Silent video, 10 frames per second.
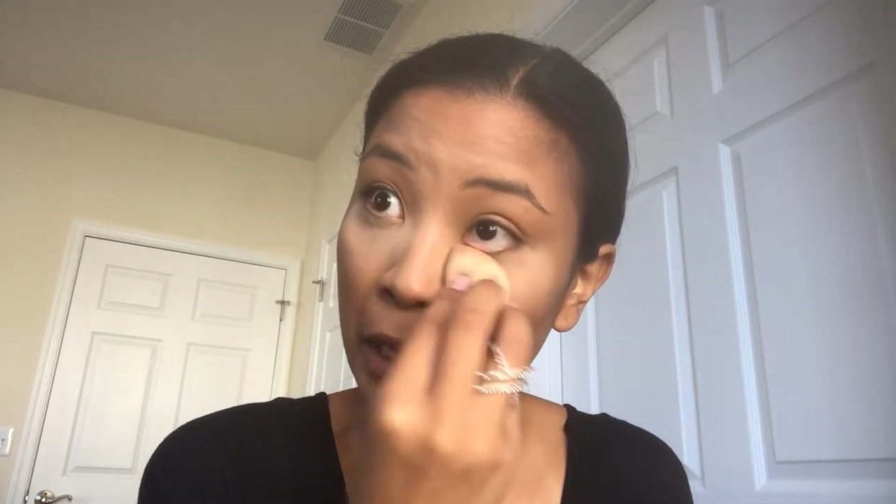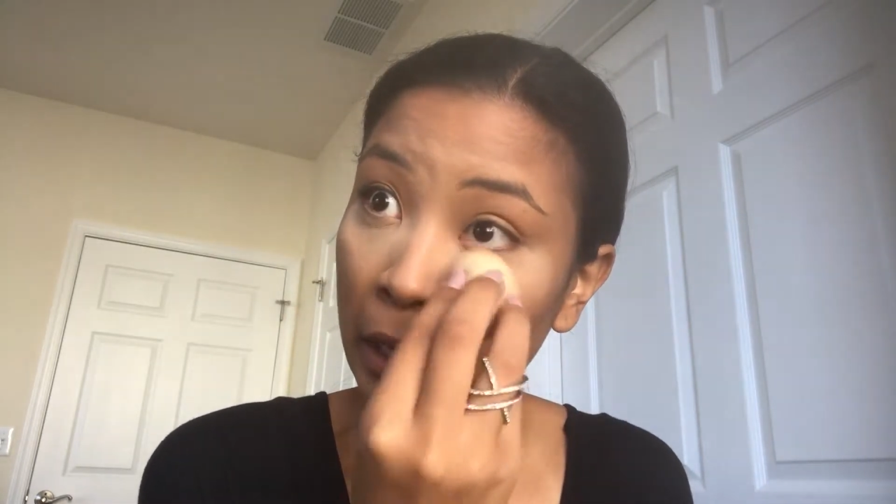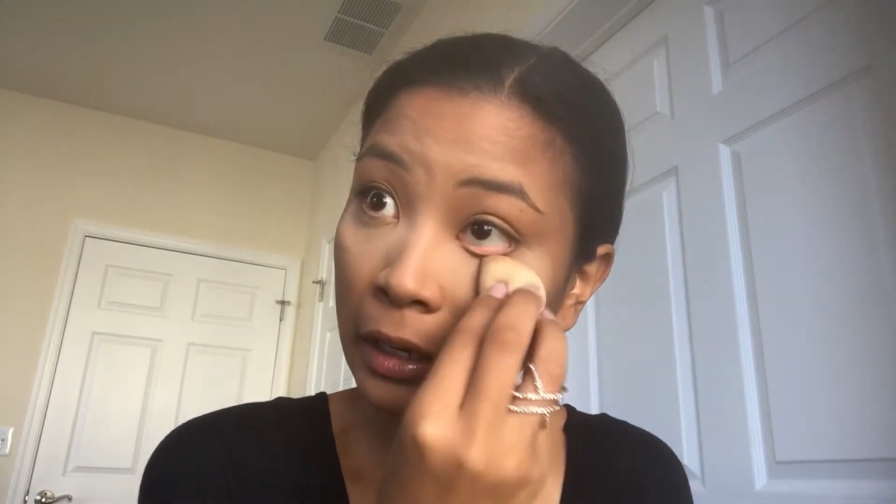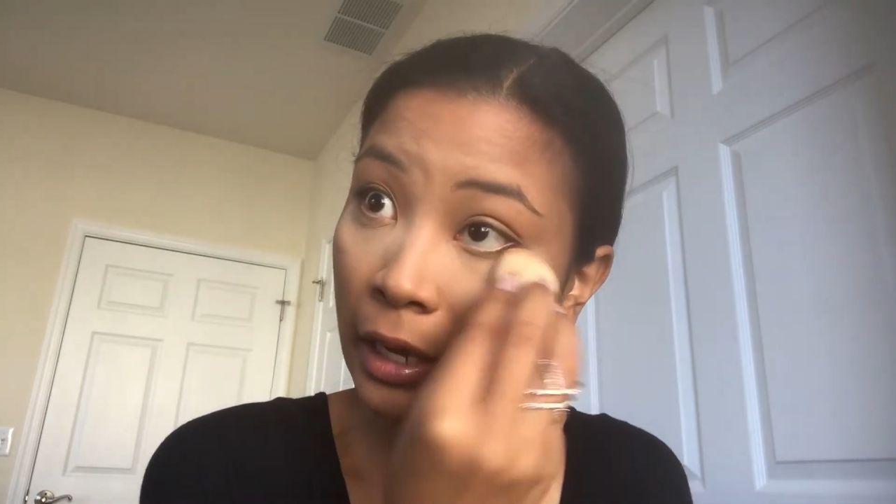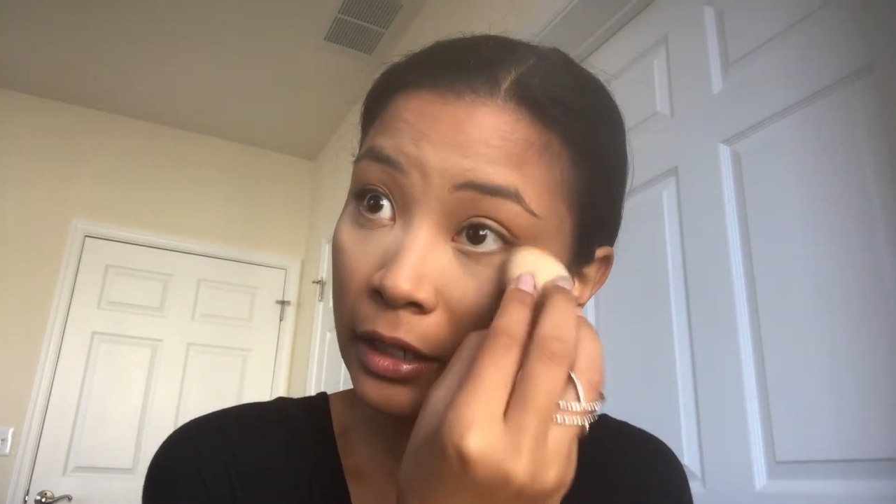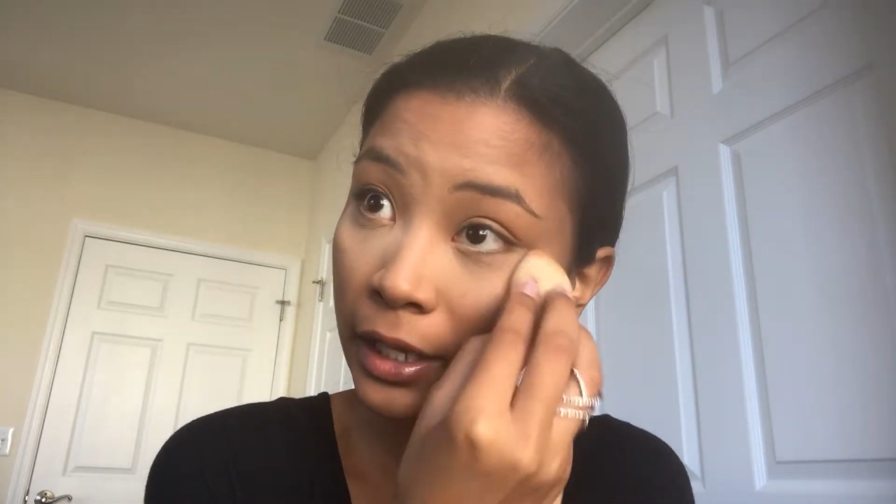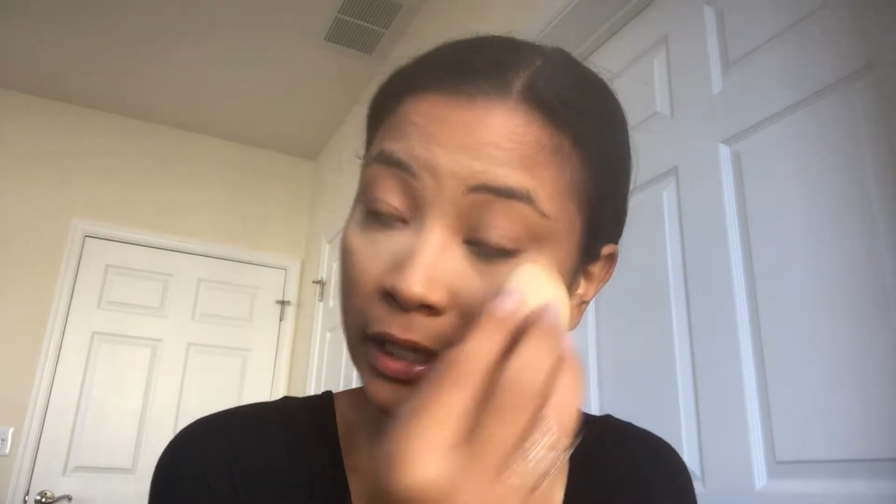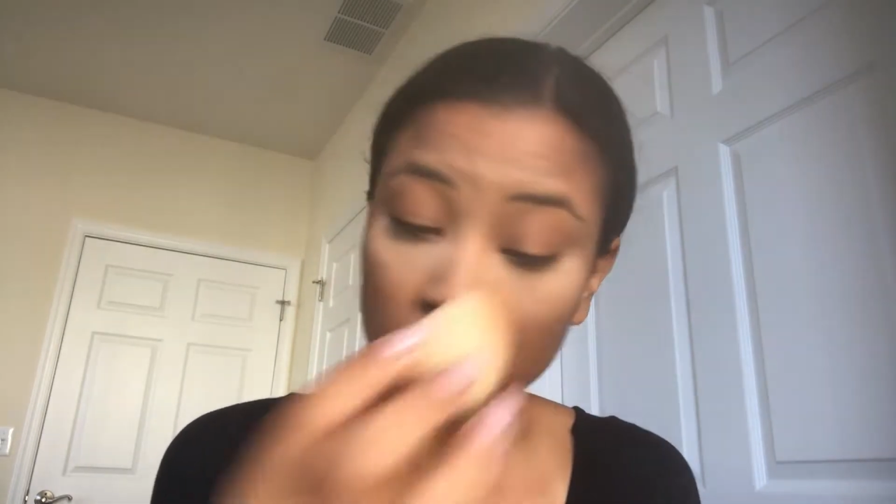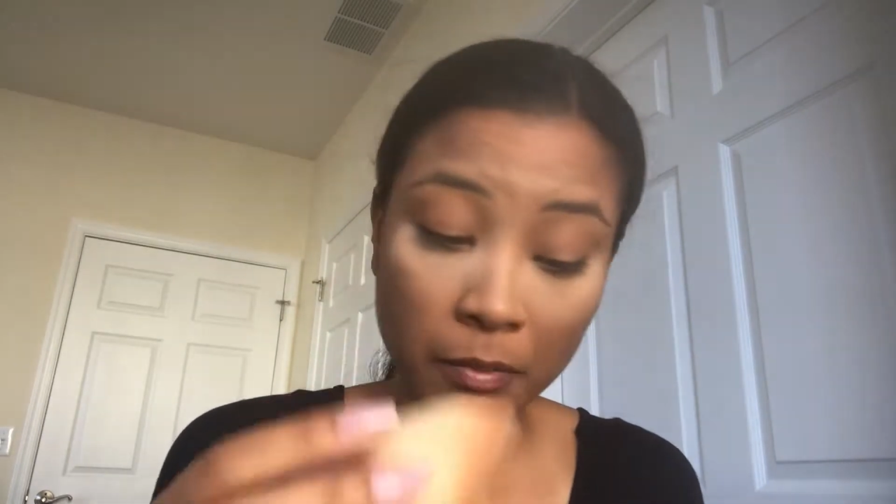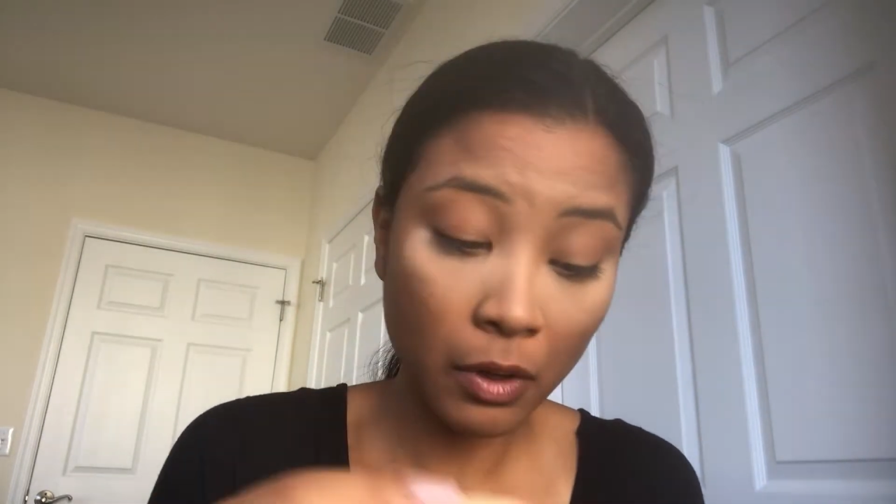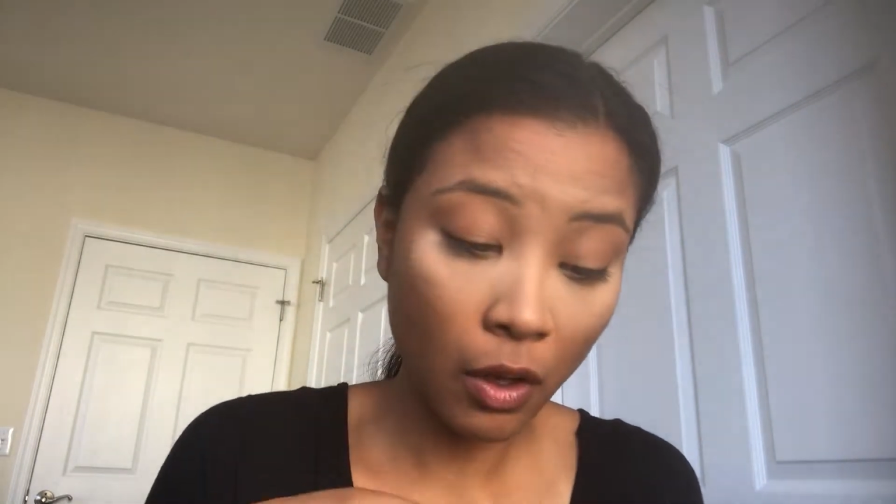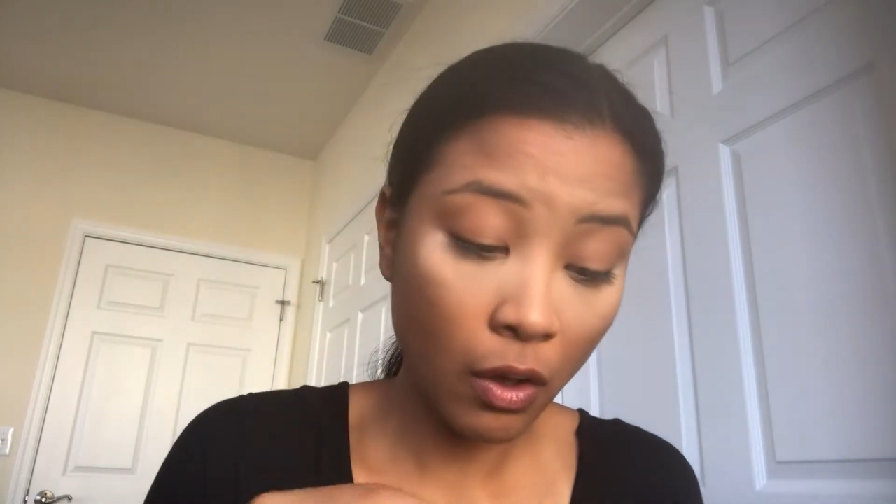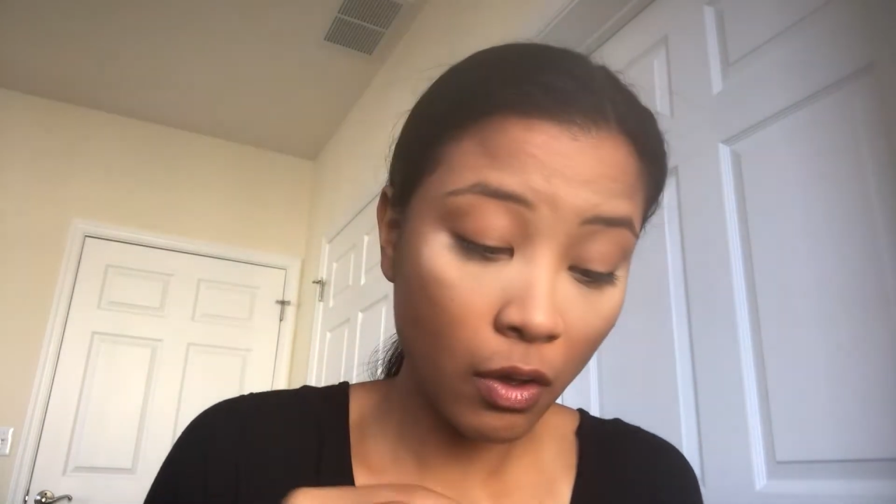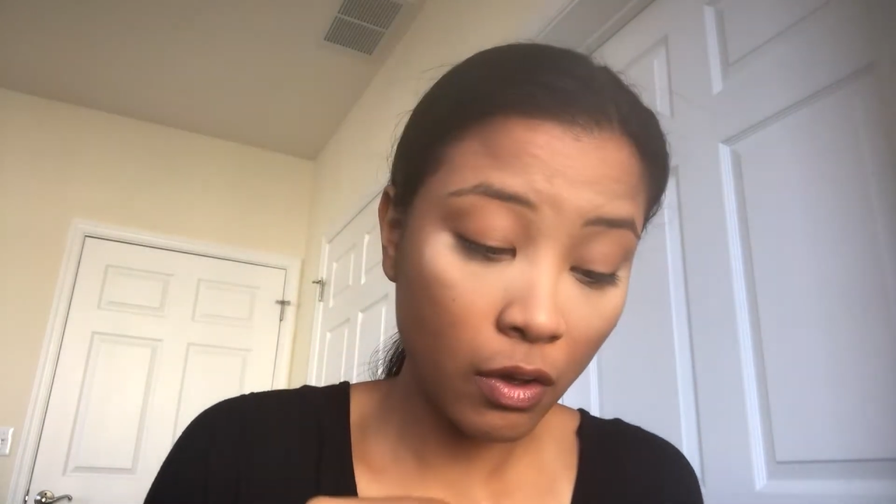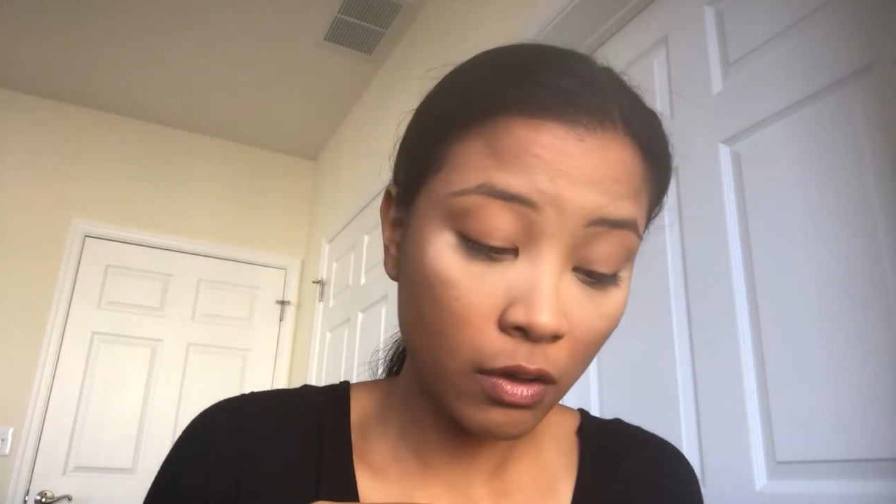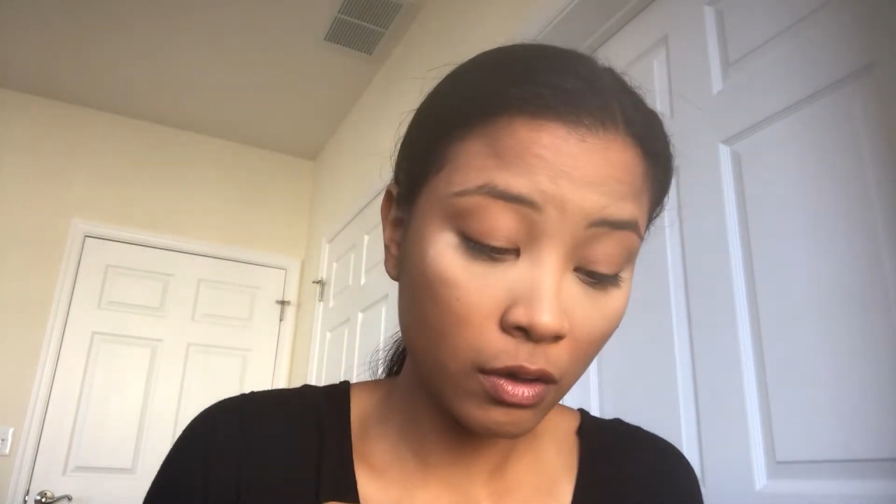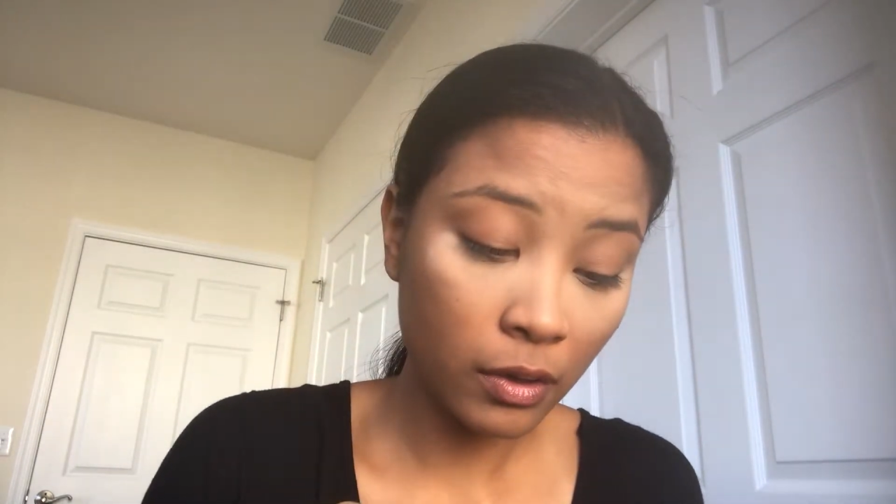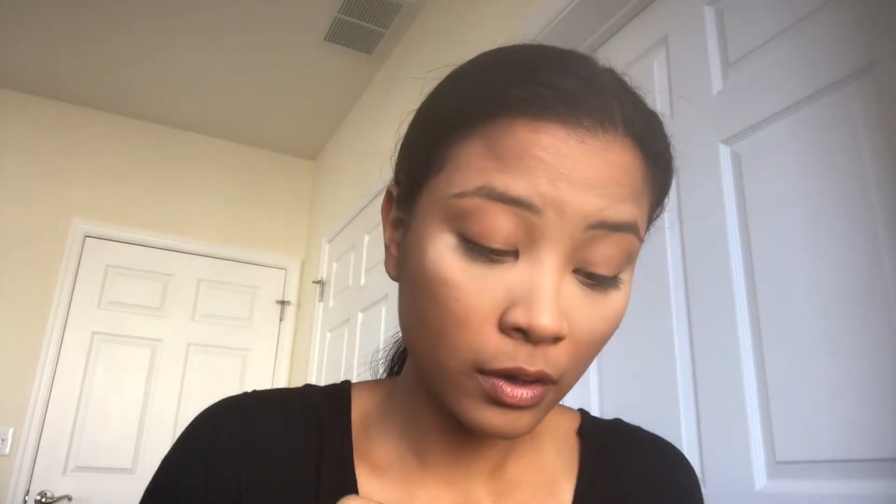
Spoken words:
and I like them all,